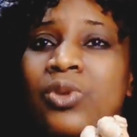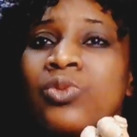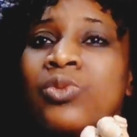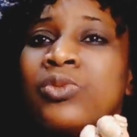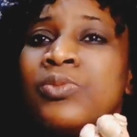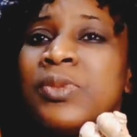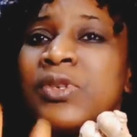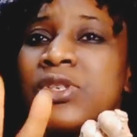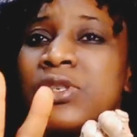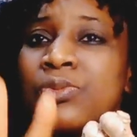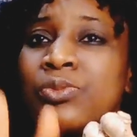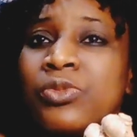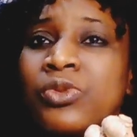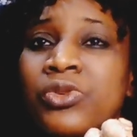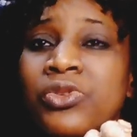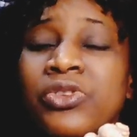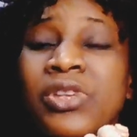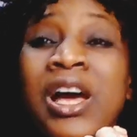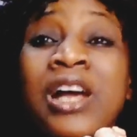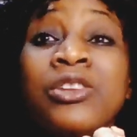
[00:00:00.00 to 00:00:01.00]
will be
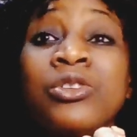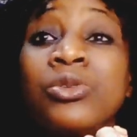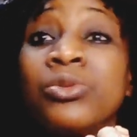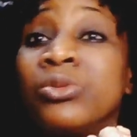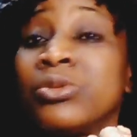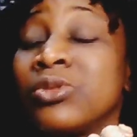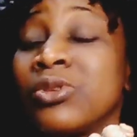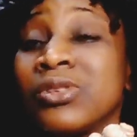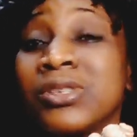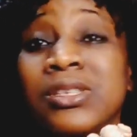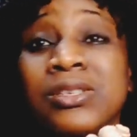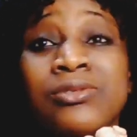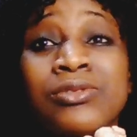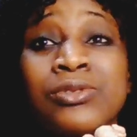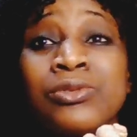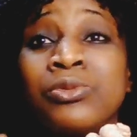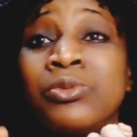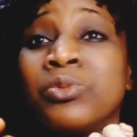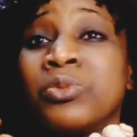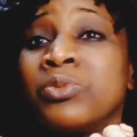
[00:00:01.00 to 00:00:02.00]
smooth and you will not
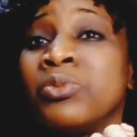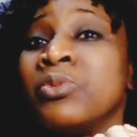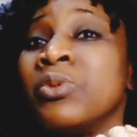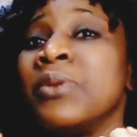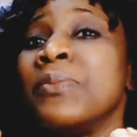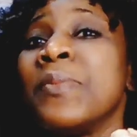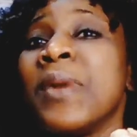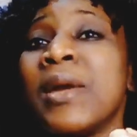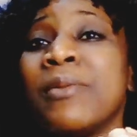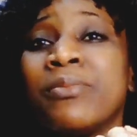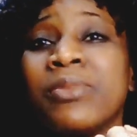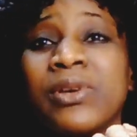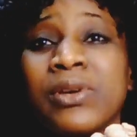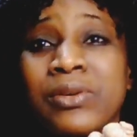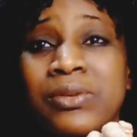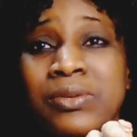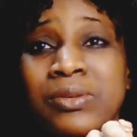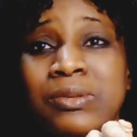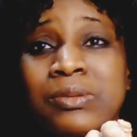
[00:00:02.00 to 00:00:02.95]
even remember.